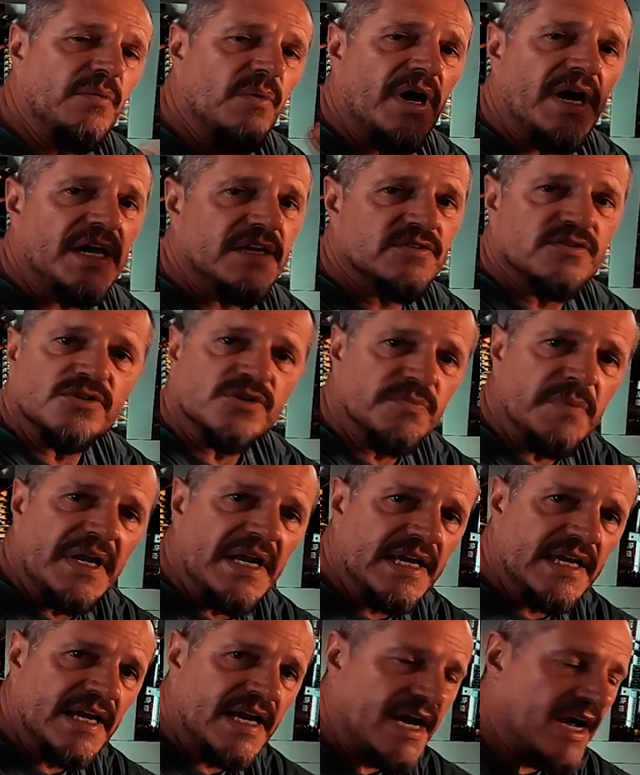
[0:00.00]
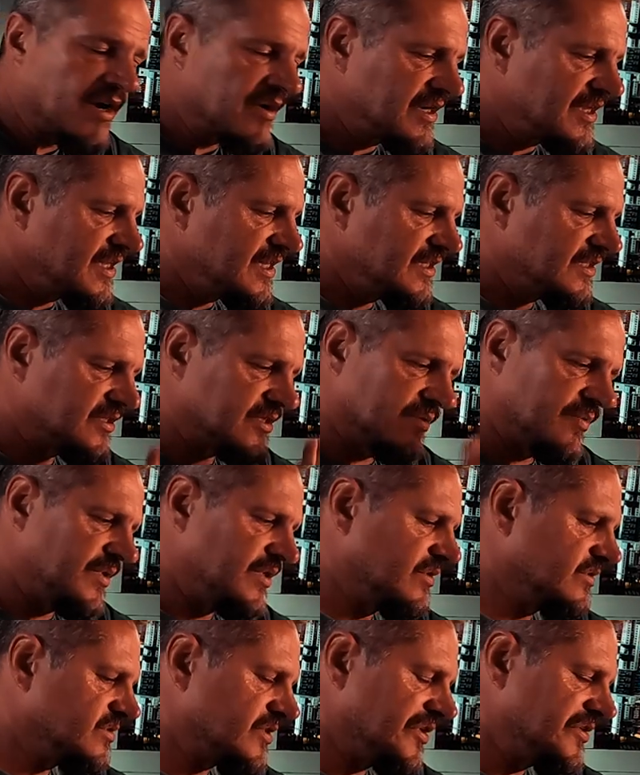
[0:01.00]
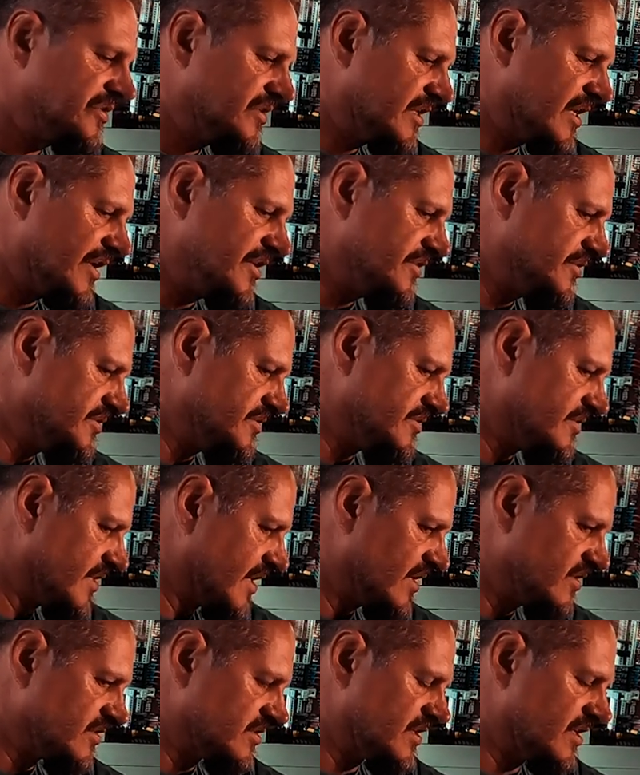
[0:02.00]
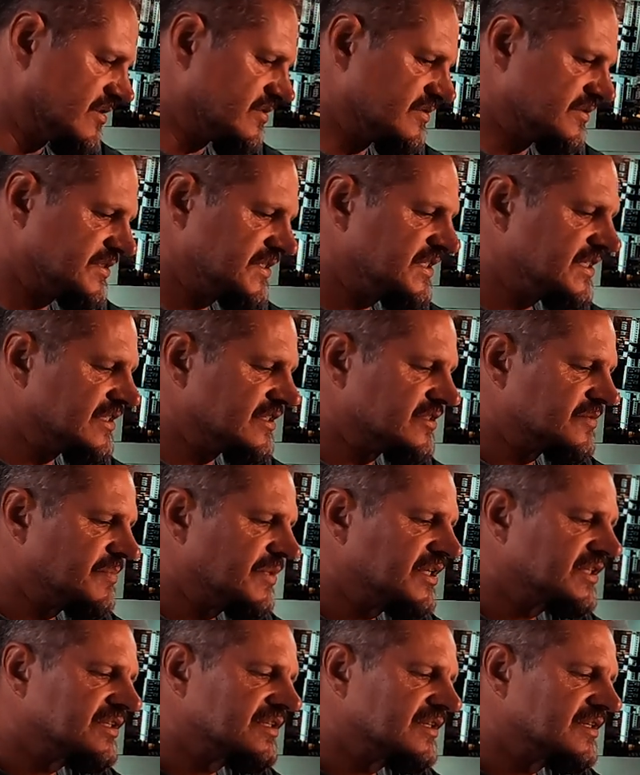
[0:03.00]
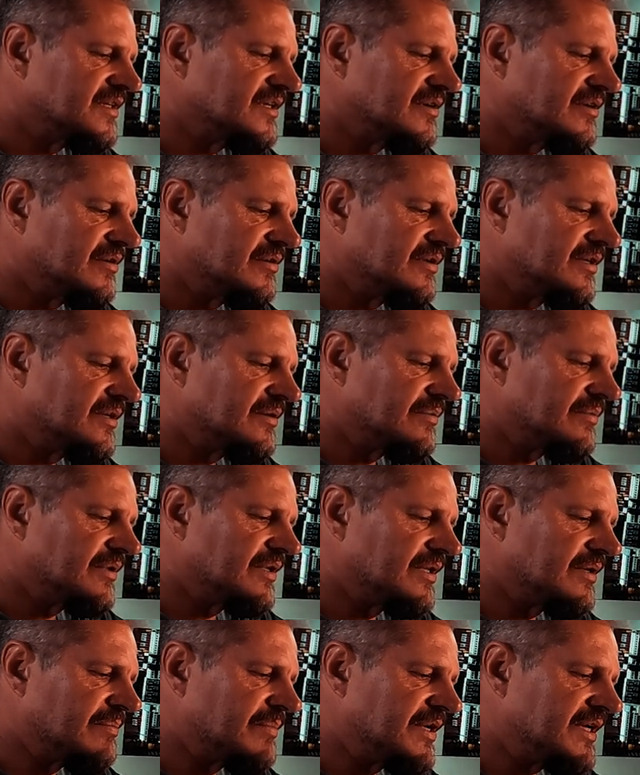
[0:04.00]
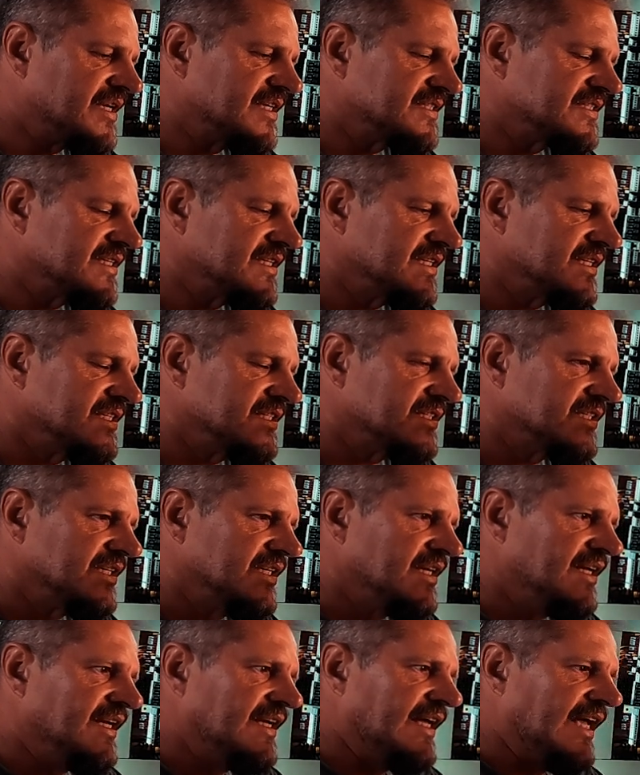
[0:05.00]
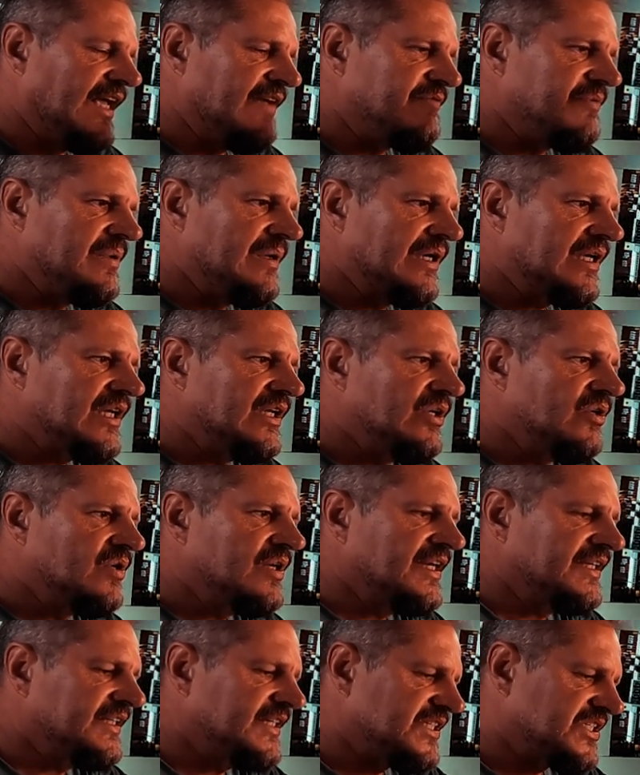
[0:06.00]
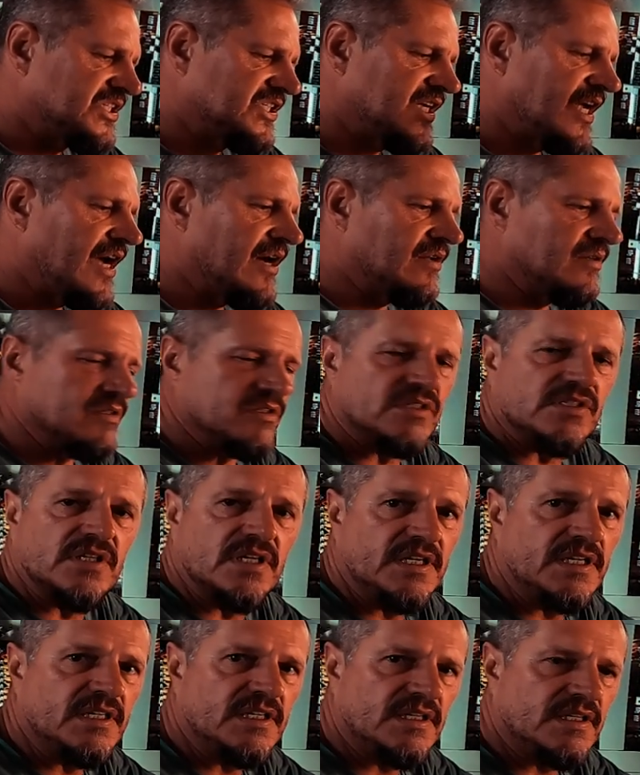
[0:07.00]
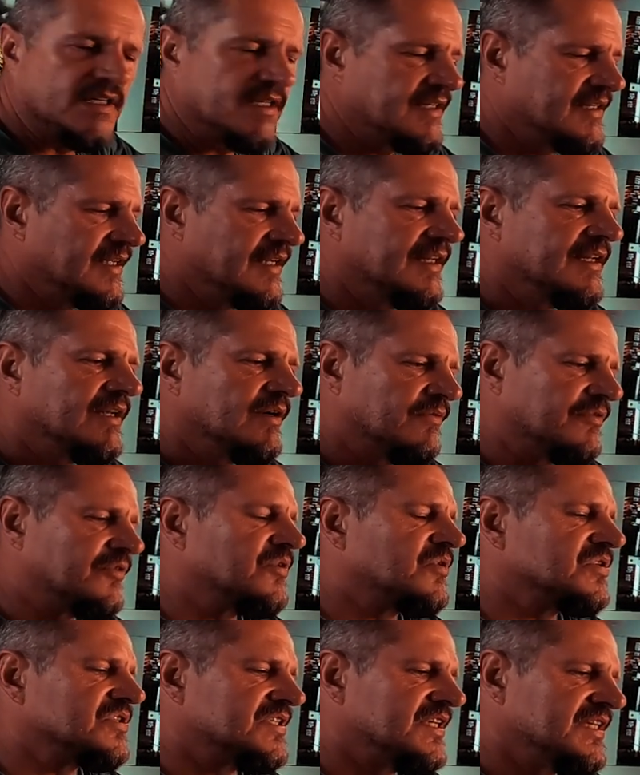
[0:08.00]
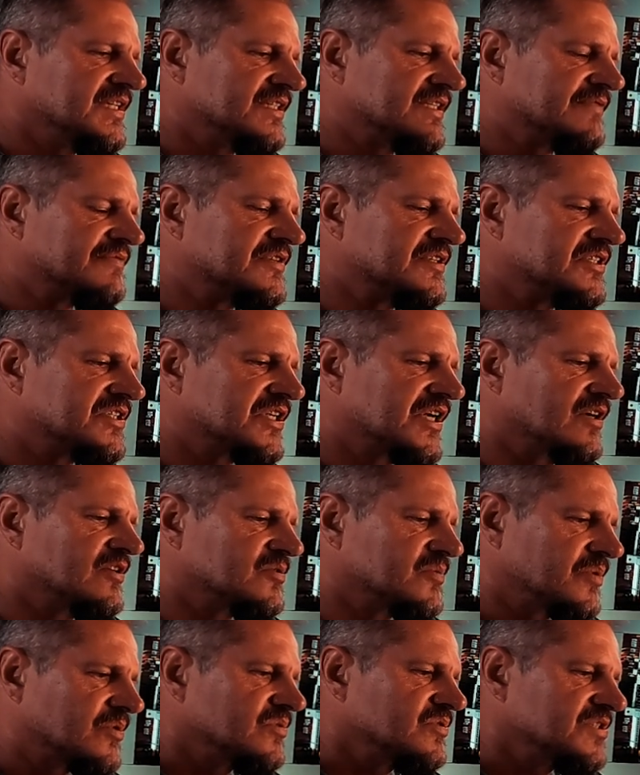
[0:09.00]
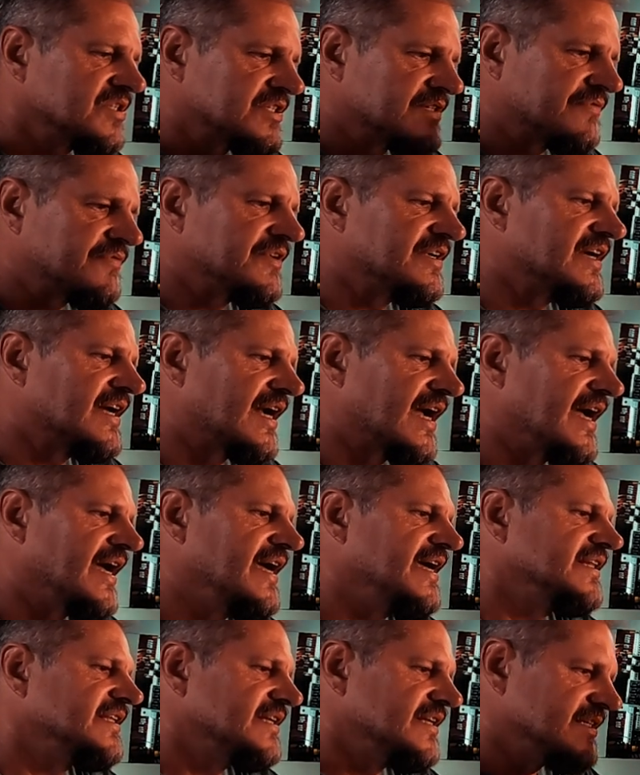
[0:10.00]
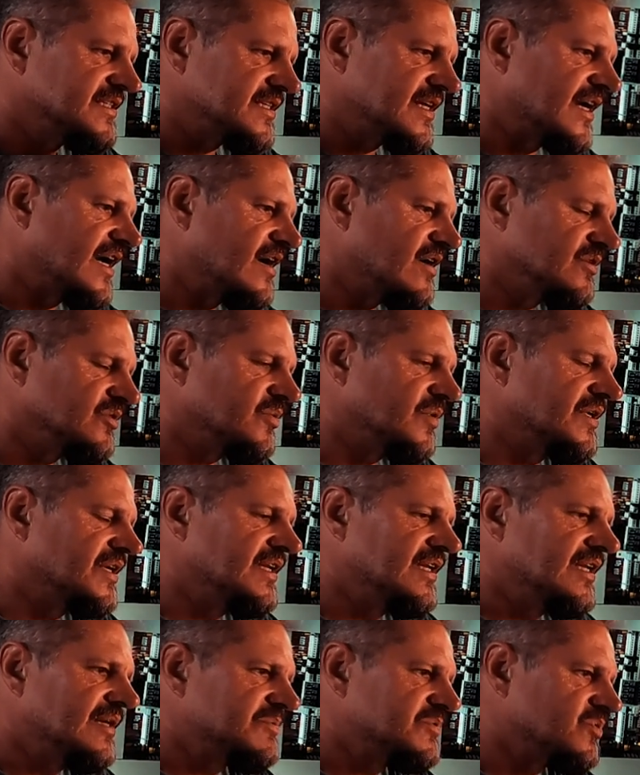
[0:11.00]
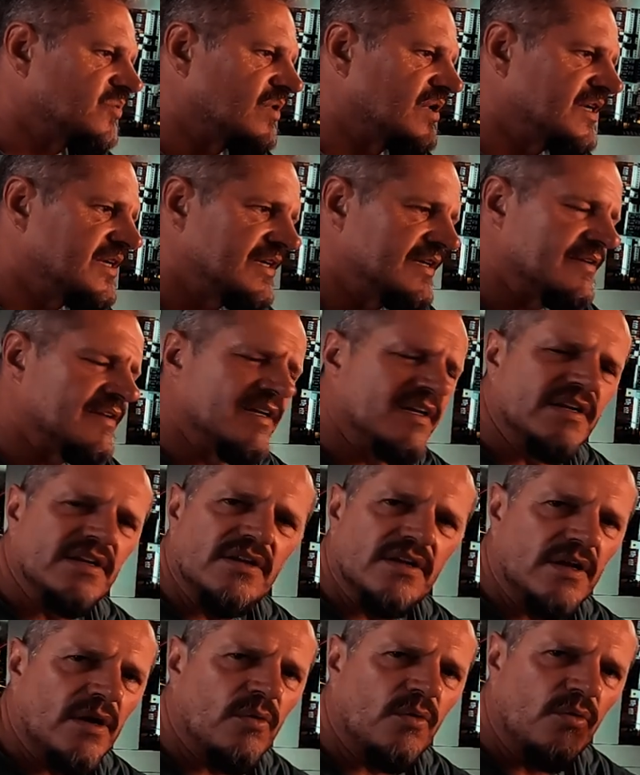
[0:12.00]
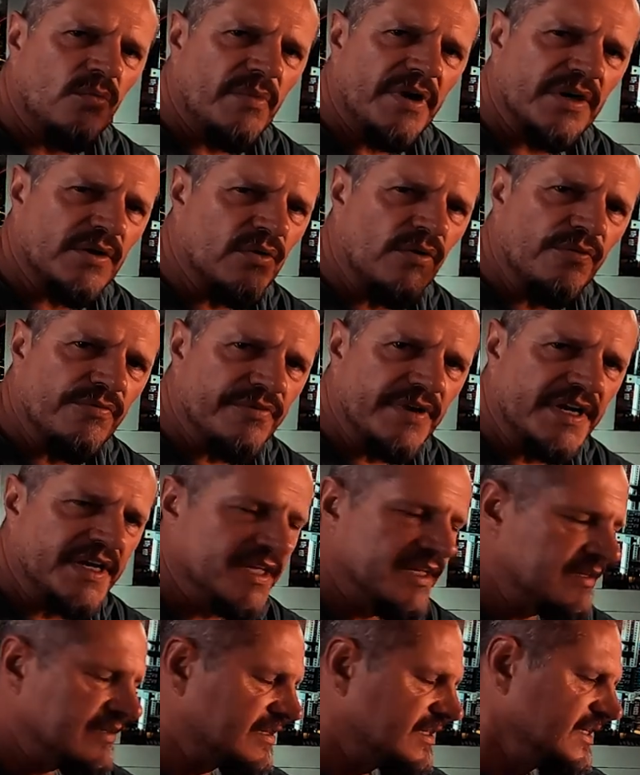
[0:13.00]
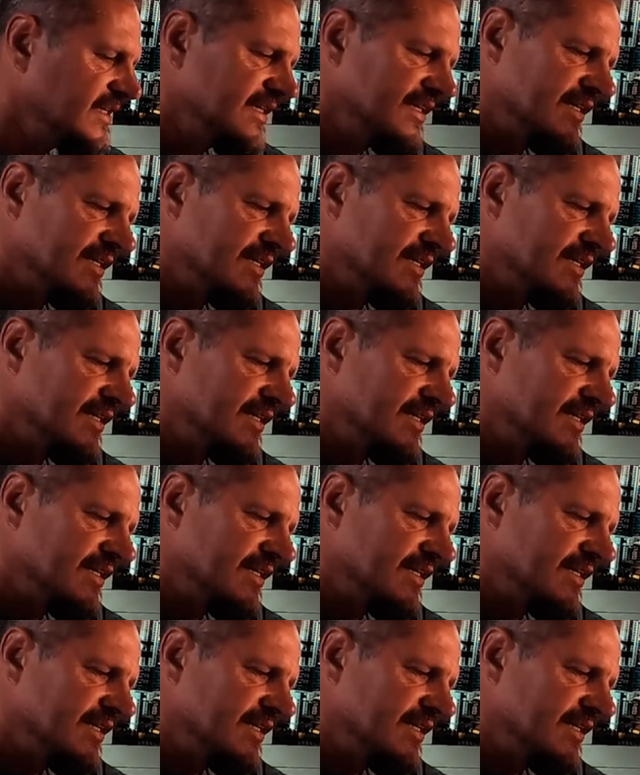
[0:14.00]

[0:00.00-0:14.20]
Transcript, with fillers: ways of spinning around it, so we're not going to go into those kind of things. But uh, the, the biggest thing is, if you look and look at the shells, and and of course there's different shells because there's a figure eight and there's a round one and ellipse one, and, and they all make all funny